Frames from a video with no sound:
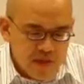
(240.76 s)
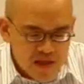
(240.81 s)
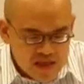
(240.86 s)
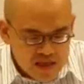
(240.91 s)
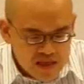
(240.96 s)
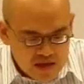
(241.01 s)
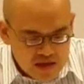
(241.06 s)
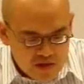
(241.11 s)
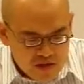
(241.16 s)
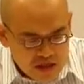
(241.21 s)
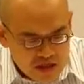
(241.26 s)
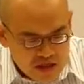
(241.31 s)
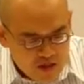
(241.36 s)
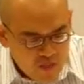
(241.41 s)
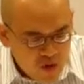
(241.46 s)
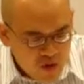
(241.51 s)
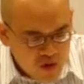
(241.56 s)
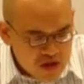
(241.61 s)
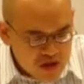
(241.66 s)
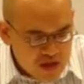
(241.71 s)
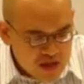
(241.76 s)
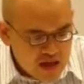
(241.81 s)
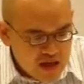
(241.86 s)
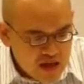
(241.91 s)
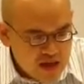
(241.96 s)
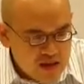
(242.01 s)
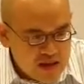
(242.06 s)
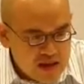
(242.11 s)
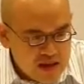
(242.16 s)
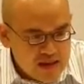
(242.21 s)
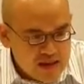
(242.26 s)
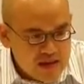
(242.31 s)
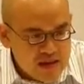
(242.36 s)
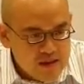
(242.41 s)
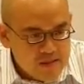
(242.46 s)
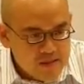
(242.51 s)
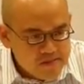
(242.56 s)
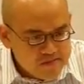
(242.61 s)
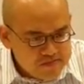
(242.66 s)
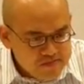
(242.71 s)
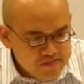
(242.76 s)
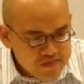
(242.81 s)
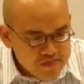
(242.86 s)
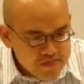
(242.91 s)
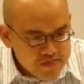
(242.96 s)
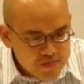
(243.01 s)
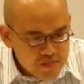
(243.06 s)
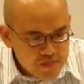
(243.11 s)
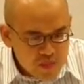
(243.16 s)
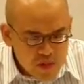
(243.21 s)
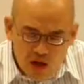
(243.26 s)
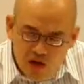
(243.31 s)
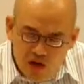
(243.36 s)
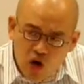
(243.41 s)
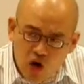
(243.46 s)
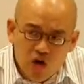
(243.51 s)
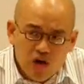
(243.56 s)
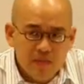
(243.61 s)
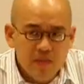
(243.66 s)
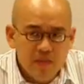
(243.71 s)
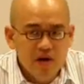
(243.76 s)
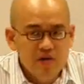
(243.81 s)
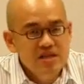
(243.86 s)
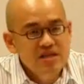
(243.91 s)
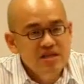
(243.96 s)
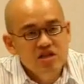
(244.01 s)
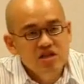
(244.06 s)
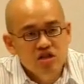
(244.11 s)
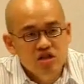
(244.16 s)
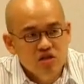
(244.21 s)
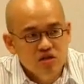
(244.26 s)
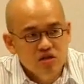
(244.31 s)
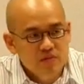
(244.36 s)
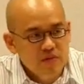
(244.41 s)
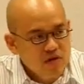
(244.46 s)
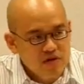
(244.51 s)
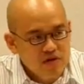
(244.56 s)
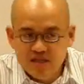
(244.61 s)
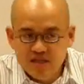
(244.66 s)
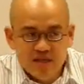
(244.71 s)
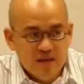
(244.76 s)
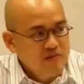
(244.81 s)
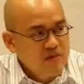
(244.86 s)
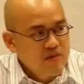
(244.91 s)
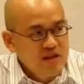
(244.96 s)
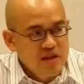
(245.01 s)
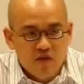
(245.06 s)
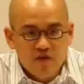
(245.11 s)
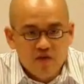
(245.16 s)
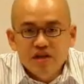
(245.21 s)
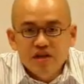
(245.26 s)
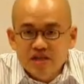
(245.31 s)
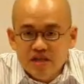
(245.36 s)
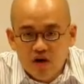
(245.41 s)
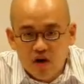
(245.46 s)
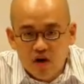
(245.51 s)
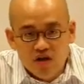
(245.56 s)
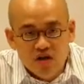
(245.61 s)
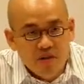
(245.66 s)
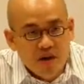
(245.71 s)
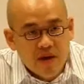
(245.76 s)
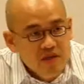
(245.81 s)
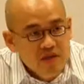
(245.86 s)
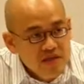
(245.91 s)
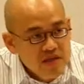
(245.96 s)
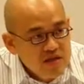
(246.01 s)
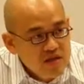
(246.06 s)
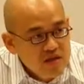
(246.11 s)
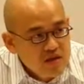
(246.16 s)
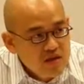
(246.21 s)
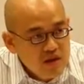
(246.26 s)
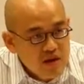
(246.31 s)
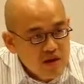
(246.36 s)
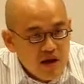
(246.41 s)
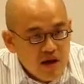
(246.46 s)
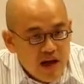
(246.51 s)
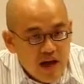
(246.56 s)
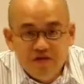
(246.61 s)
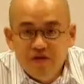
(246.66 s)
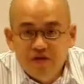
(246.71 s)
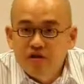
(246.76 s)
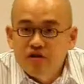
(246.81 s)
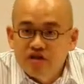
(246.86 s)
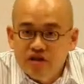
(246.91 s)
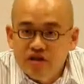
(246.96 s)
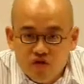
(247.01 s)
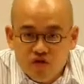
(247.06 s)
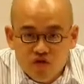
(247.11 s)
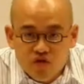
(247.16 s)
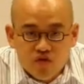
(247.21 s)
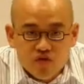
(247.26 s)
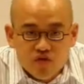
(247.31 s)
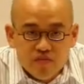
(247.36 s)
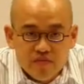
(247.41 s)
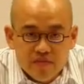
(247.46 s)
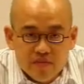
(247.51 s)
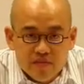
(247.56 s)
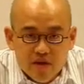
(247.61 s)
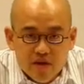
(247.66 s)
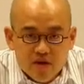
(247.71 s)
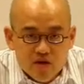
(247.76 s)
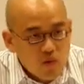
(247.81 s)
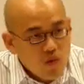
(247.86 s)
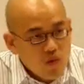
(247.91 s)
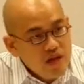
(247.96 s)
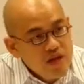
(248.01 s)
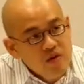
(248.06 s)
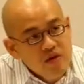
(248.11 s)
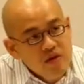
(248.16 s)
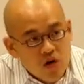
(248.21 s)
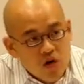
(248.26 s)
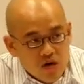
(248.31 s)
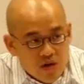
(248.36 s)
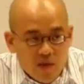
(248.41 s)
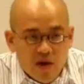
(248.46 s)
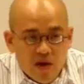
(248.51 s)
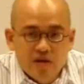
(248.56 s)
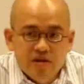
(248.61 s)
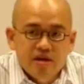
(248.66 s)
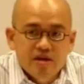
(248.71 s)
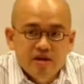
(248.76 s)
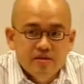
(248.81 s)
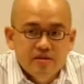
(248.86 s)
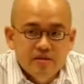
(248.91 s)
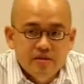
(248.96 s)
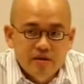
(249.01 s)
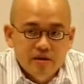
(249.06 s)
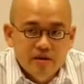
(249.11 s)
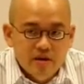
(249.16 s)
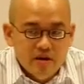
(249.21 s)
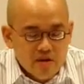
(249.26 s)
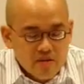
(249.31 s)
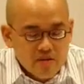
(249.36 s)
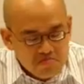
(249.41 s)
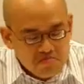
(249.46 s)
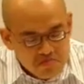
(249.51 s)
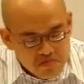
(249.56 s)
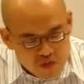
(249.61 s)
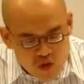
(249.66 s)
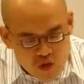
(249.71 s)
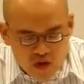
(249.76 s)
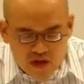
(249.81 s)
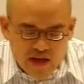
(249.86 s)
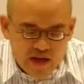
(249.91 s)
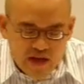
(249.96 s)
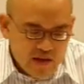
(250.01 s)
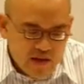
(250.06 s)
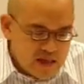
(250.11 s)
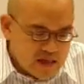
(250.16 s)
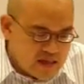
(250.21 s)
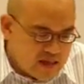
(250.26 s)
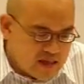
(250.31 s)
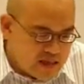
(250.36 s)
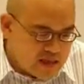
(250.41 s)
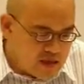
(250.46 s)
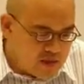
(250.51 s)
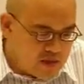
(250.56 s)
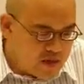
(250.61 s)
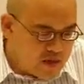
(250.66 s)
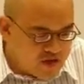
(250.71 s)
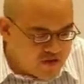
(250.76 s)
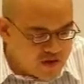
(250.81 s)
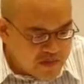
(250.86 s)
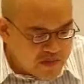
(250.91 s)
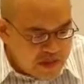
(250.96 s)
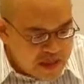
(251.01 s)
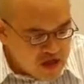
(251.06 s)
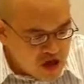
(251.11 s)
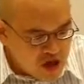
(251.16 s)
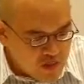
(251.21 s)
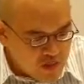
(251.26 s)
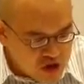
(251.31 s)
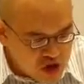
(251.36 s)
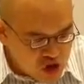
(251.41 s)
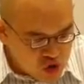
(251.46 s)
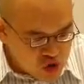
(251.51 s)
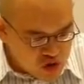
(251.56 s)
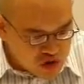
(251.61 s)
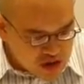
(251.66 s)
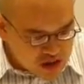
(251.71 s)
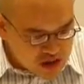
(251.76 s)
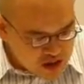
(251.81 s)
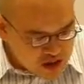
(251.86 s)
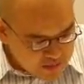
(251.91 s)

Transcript: a little disappointing that we didn't talk about these issues, because it's something that obviously all the member states have to read through. So why didn't we talk about it? So again, that's a little bit of a missed opportunity.